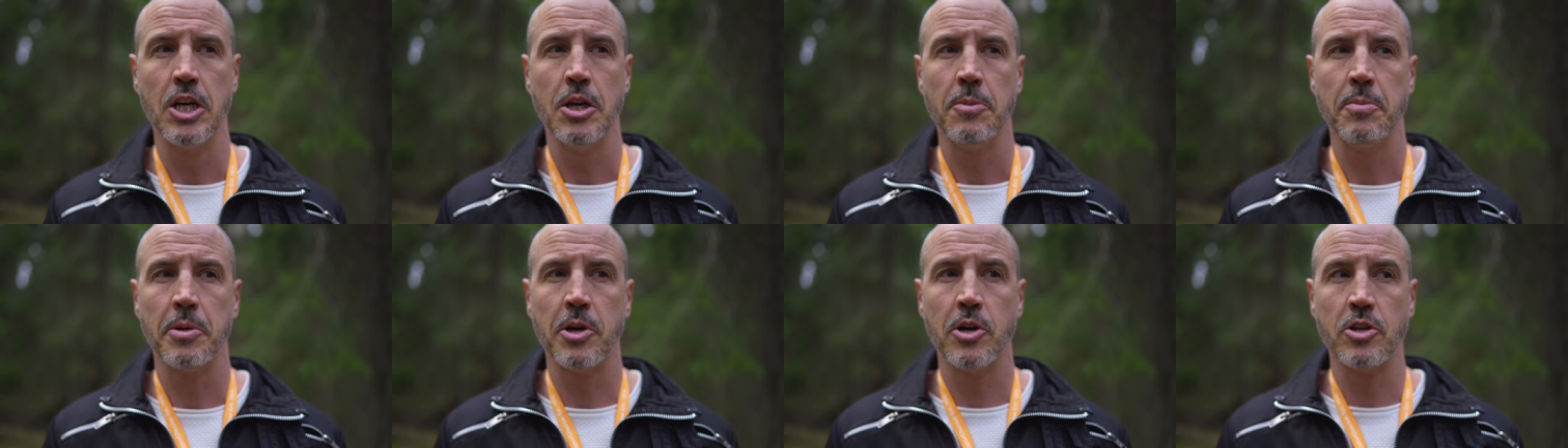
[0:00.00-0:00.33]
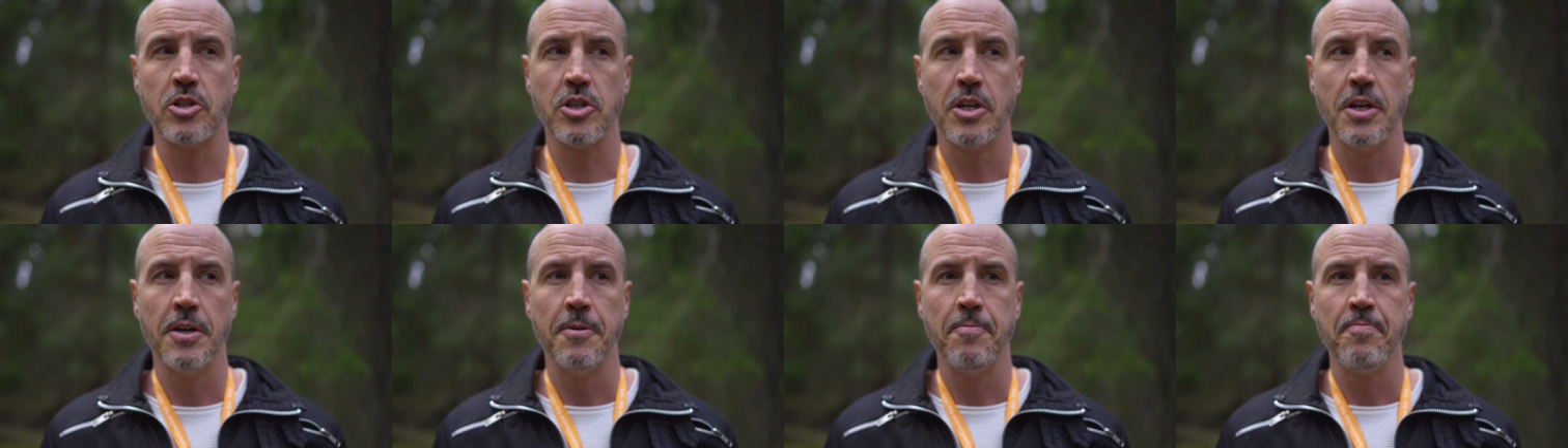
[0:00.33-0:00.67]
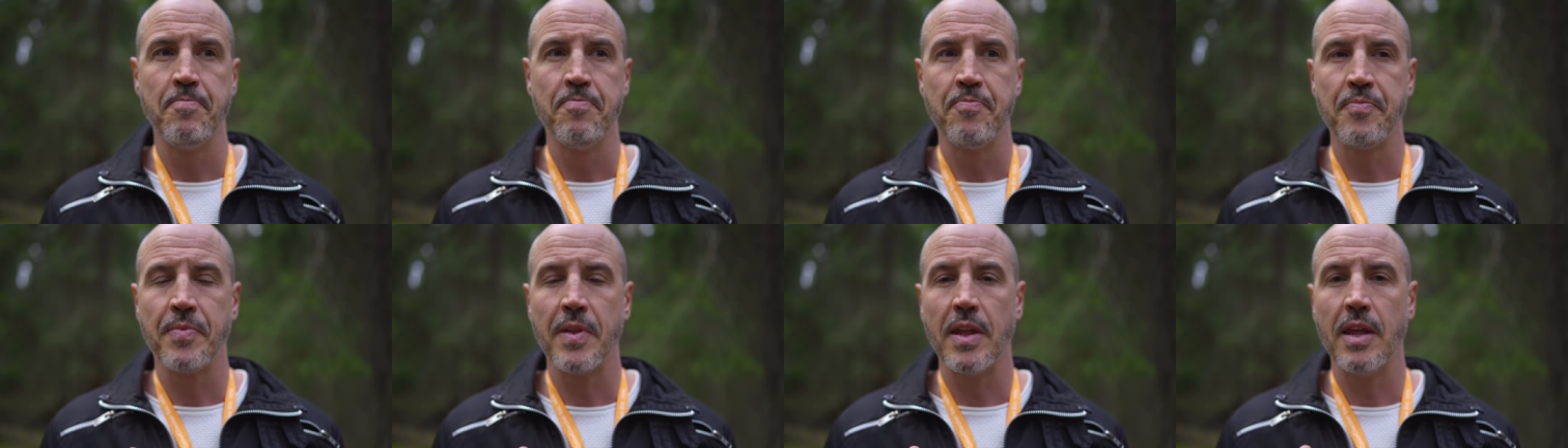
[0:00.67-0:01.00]
Because
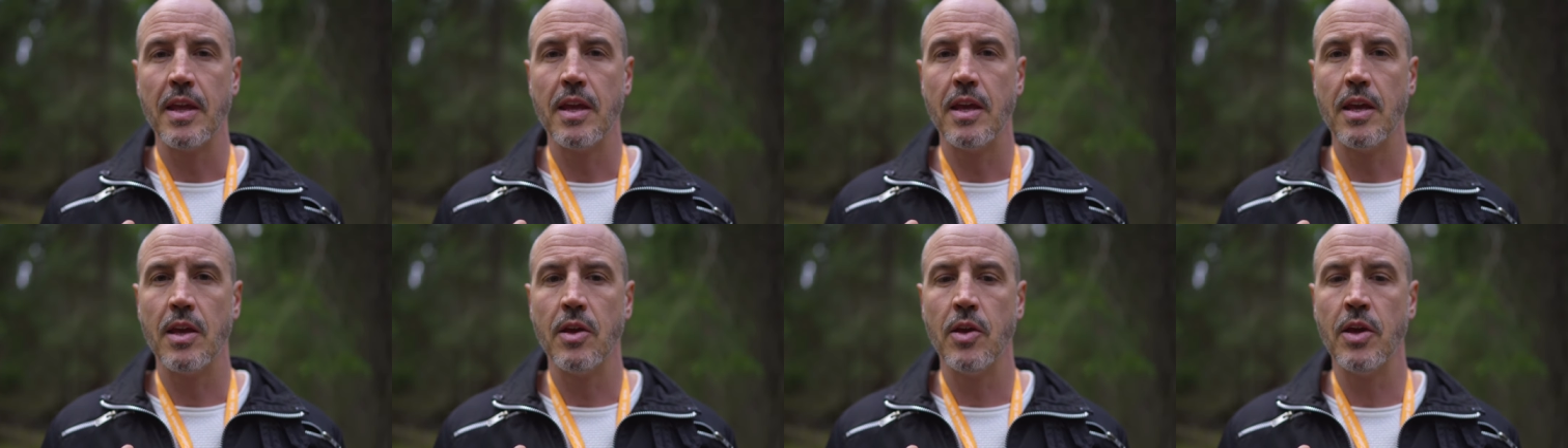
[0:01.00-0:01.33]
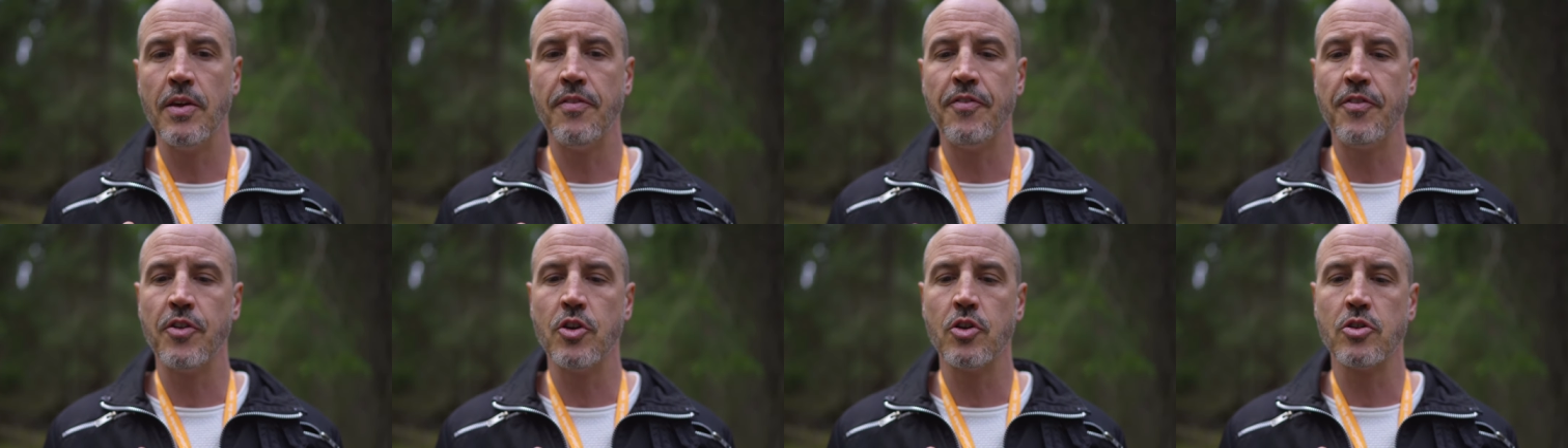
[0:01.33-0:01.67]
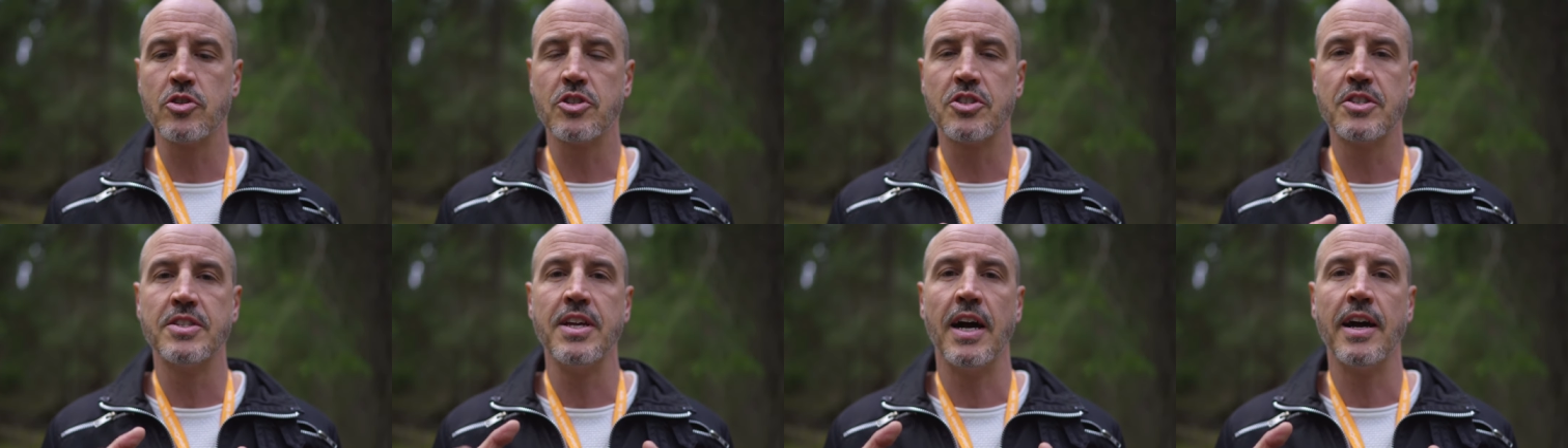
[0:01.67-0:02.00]
if you're
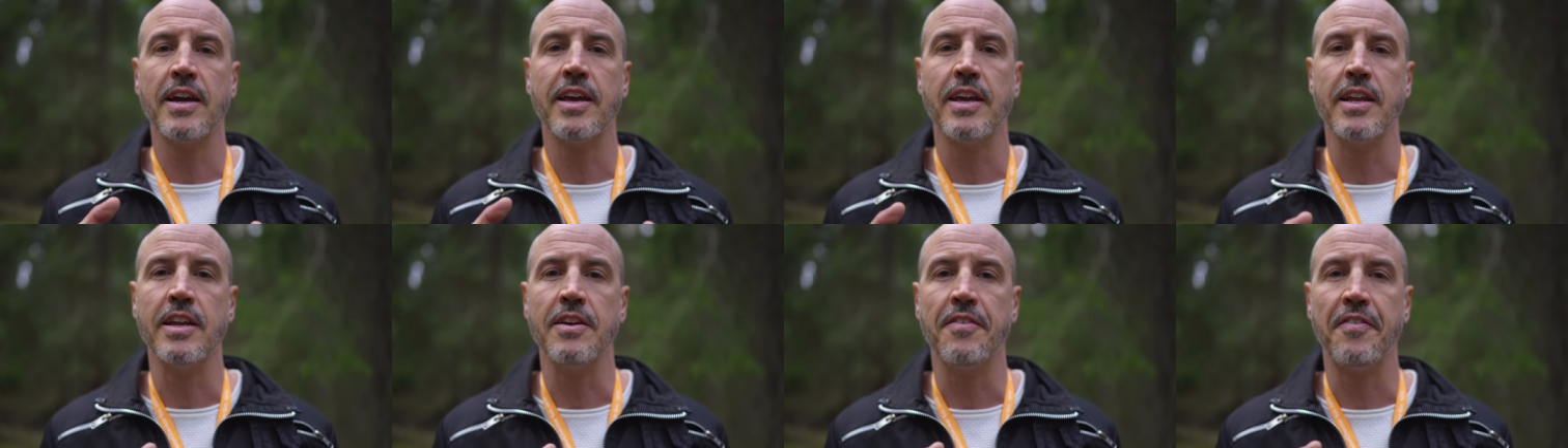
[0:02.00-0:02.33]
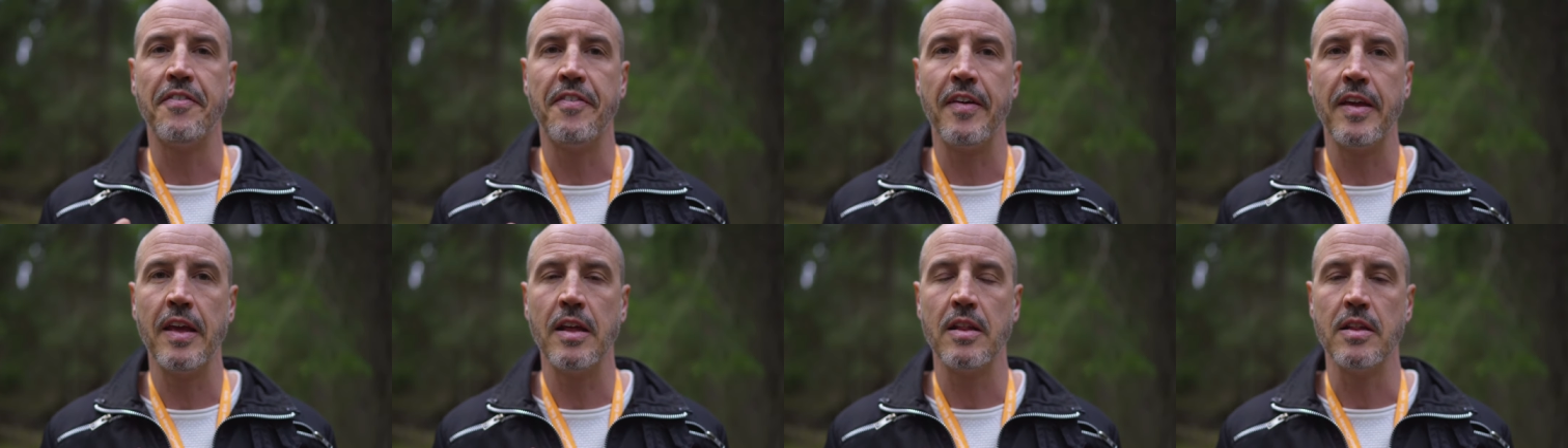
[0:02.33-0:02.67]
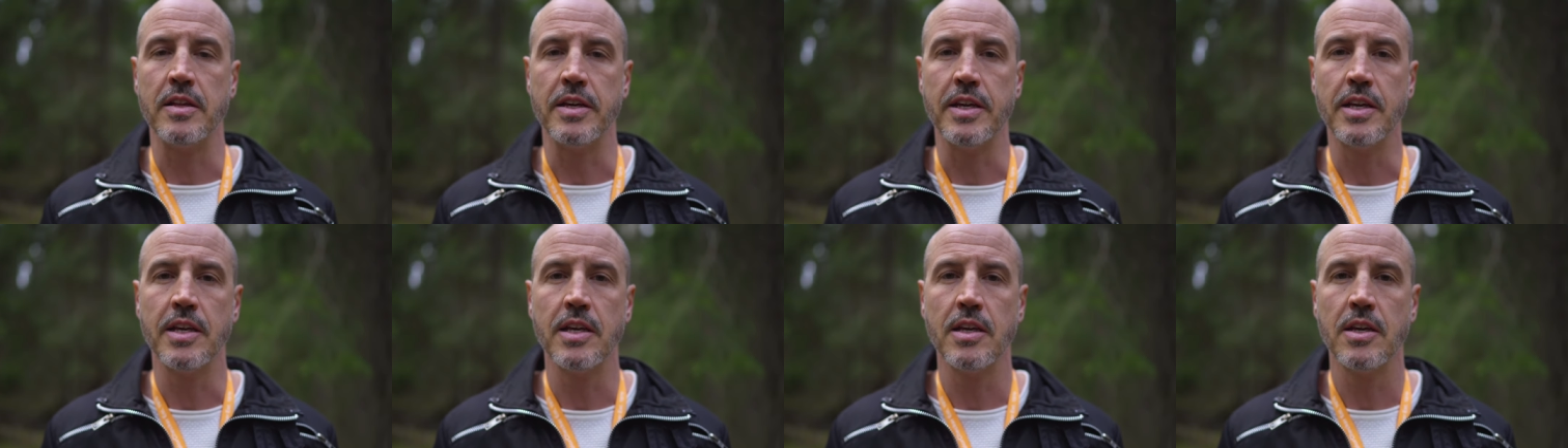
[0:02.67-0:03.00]
stuck in a
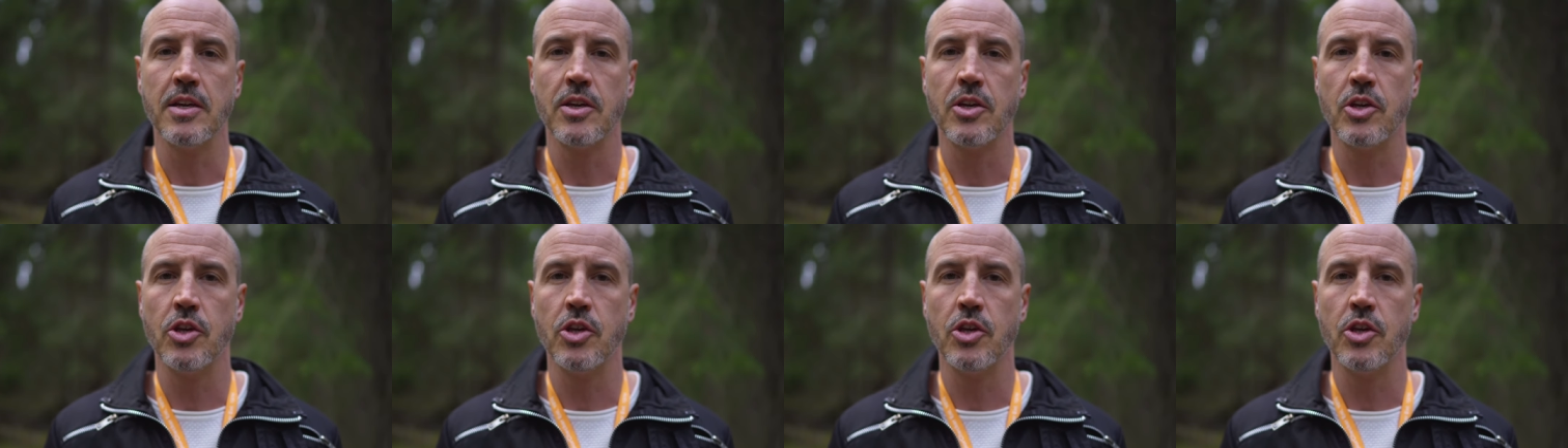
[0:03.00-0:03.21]
feeling,